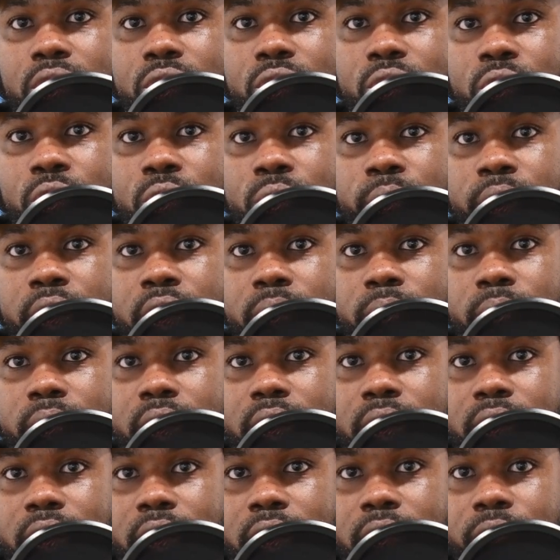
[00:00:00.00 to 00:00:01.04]
So we didn't
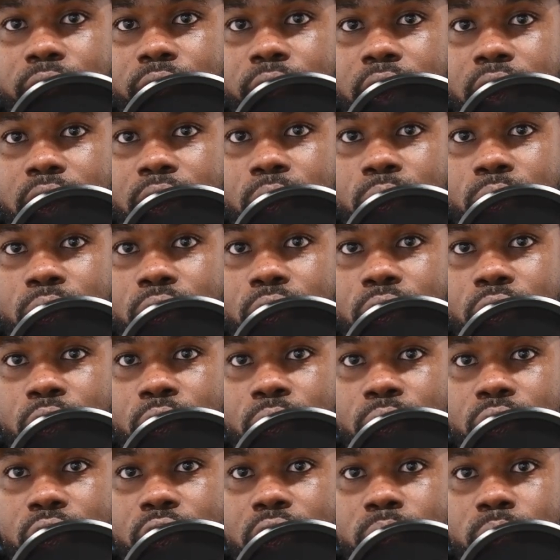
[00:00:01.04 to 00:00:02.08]
want to affect
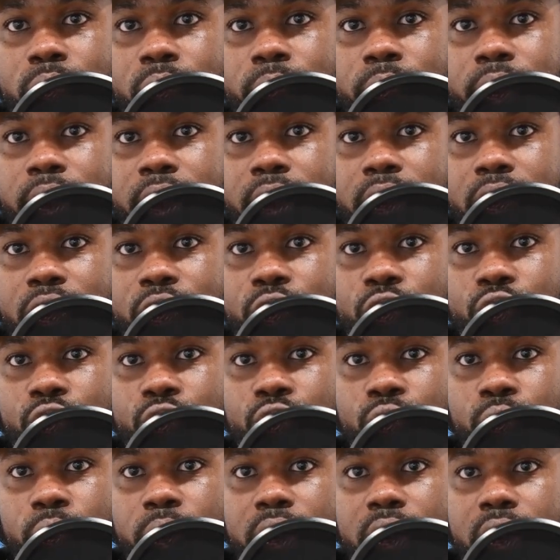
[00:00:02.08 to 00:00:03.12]
Coca-Cola. So we went and
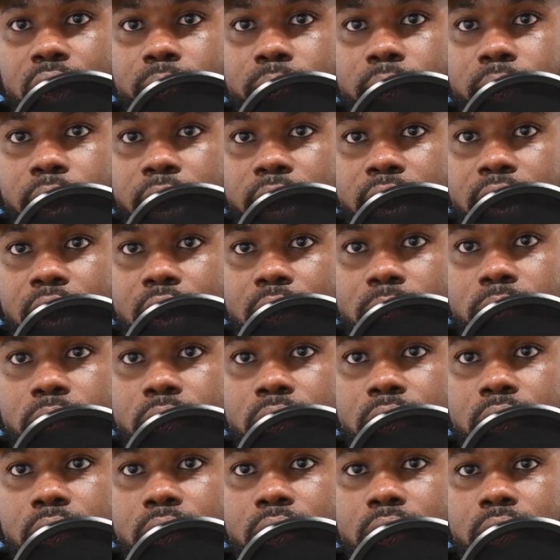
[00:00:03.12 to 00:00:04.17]
destroyed the black
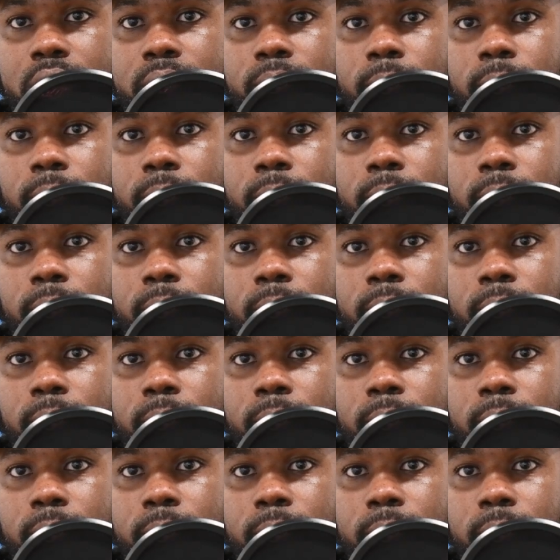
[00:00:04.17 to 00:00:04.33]
neighborhood.